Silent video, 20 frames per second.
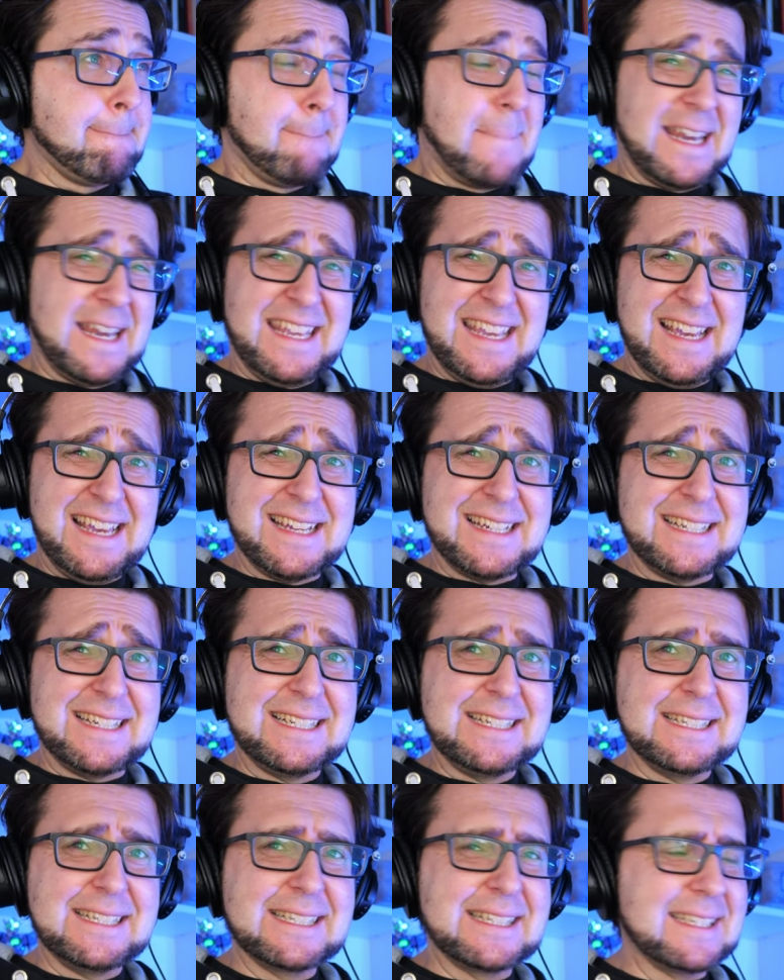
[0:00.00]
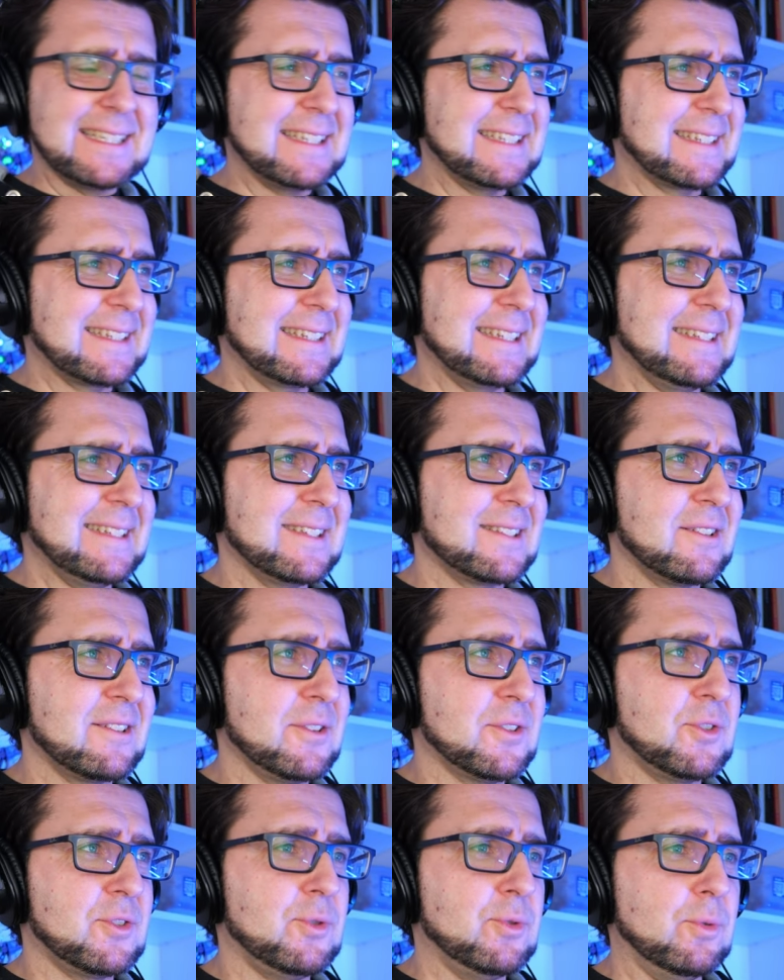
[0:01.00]
but yeah this is this is
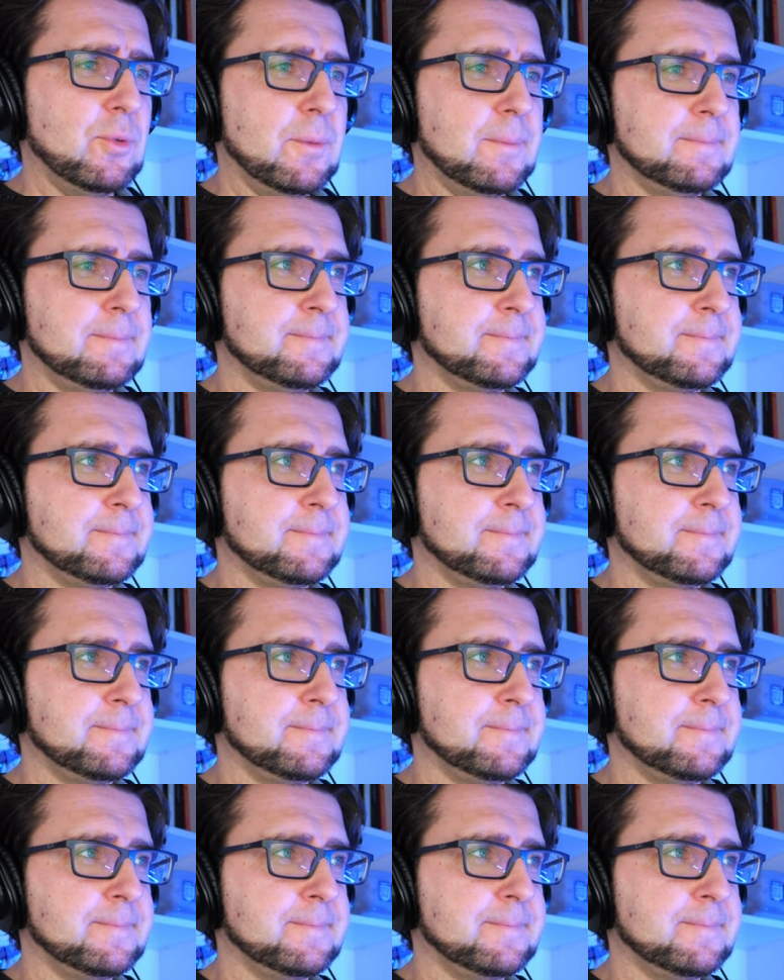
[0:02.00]
not cool